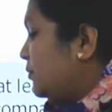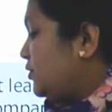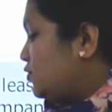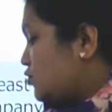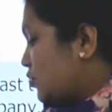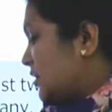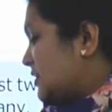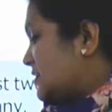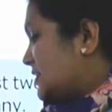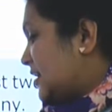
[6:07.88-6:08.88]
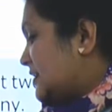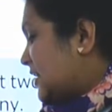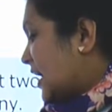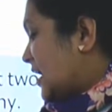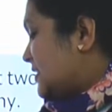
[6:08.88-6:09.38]
mutual consent
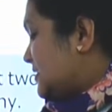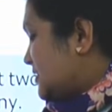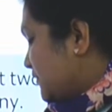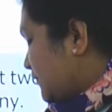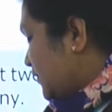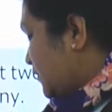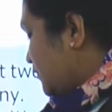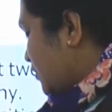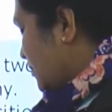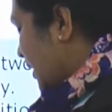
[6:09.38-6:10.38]
as different from